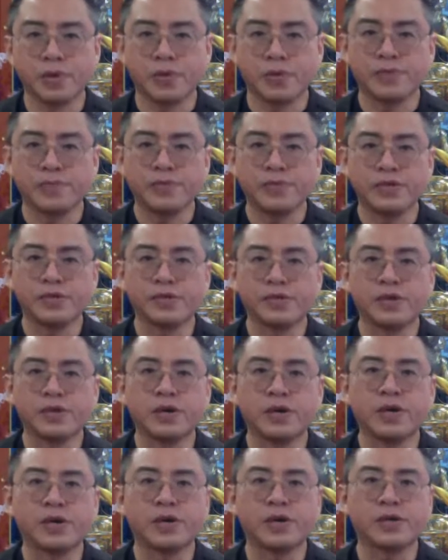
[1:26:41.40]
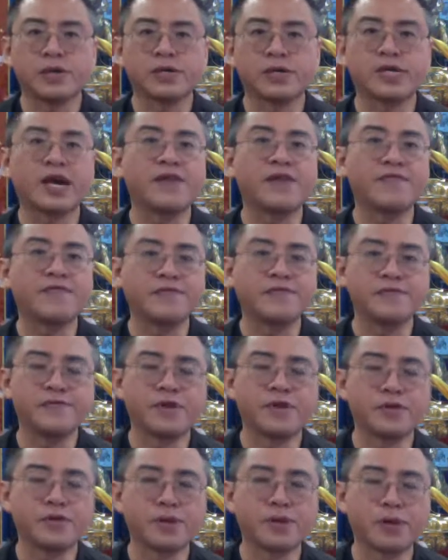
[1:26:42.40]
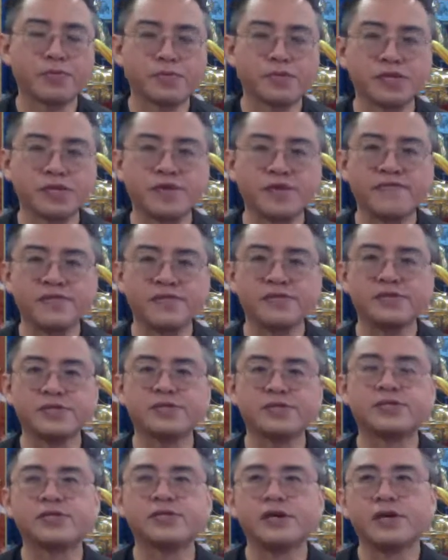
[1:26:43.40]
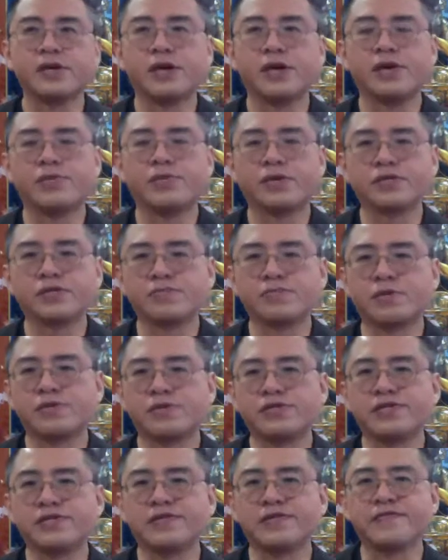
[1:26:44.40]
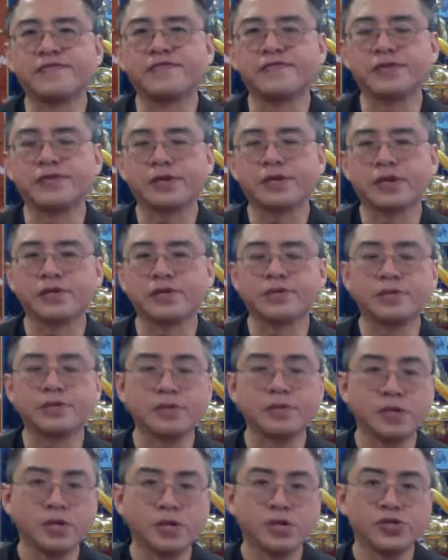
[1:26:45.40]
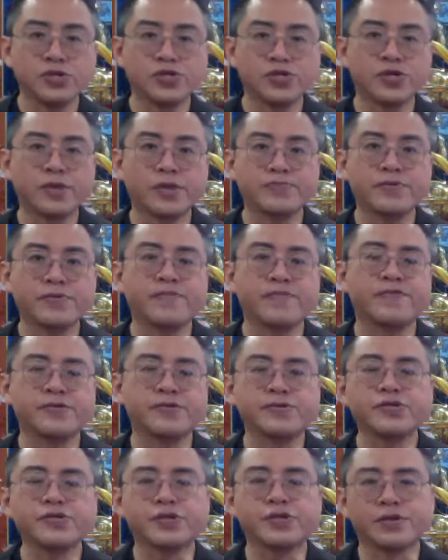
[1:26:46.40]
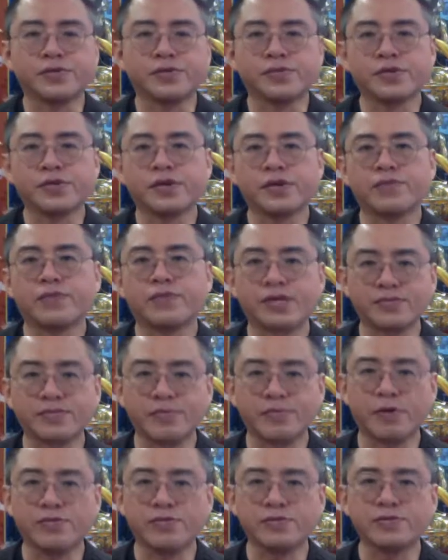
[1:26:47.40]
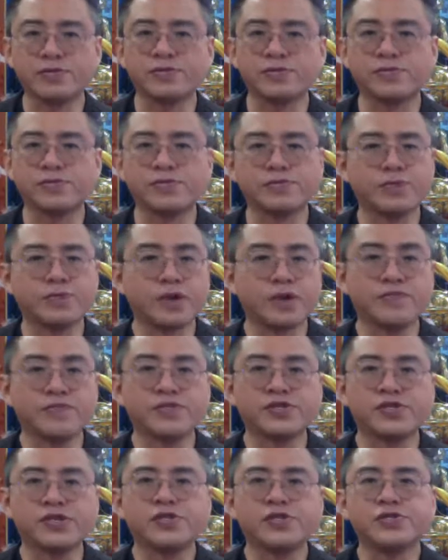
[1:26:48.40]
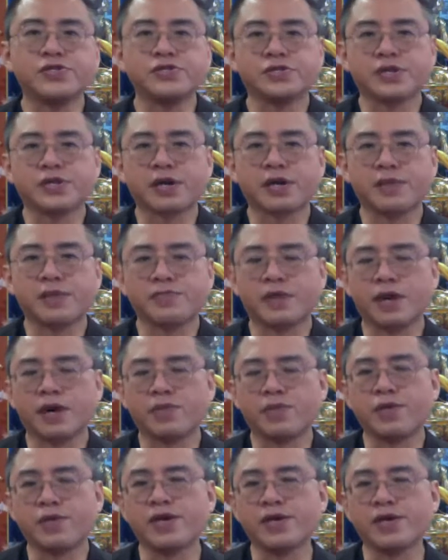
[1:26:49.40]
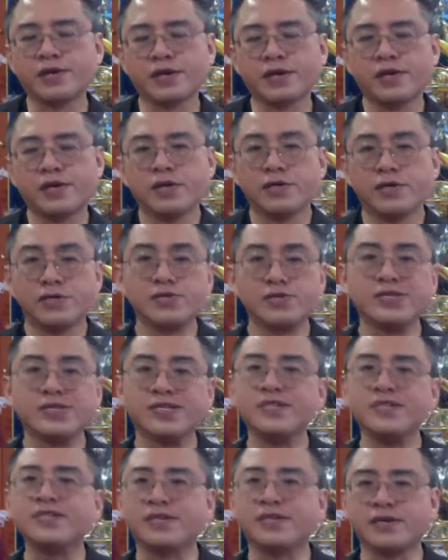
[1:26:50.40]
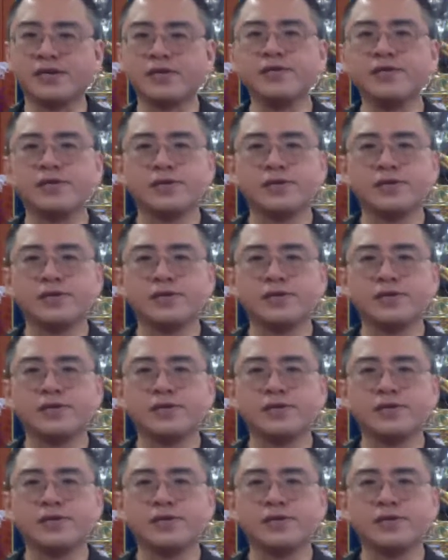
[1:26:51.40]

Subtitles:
being careful and observant and responsive, we can shape the future. We can respond to whatever change that come our way. Not easy,